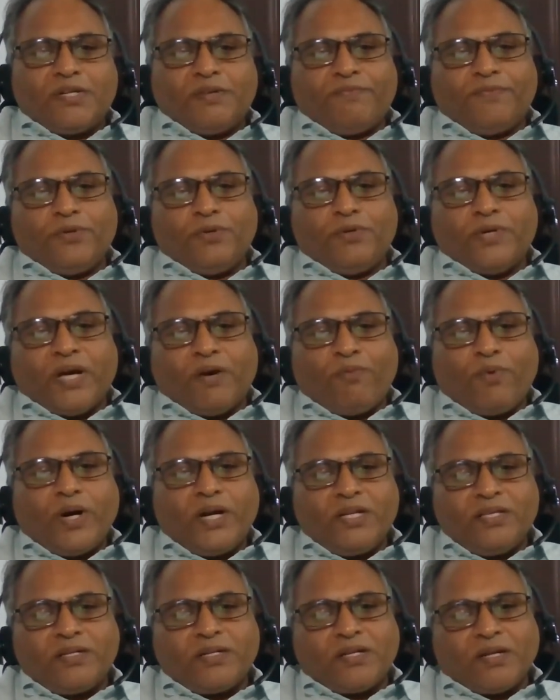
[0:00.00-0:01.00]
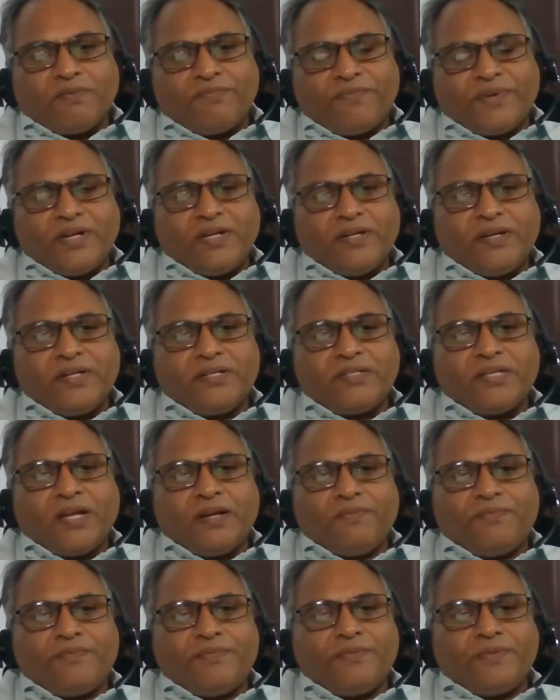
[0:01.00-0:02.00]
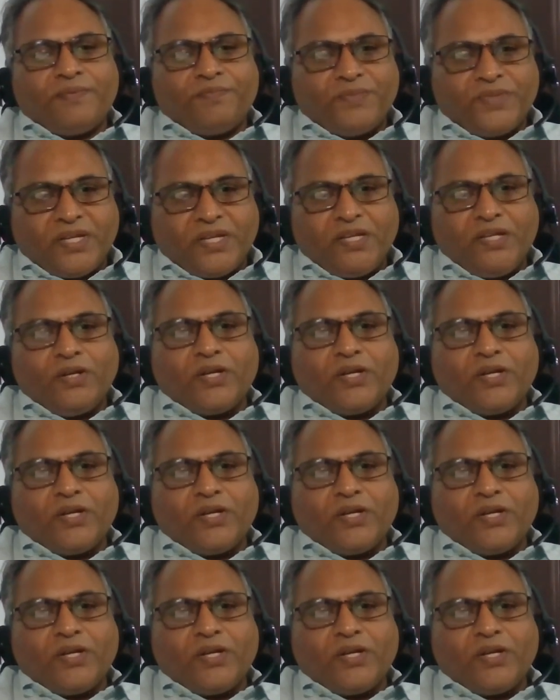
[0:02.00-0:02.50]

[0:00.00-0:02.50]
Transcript: But if you avoid the upfront itself,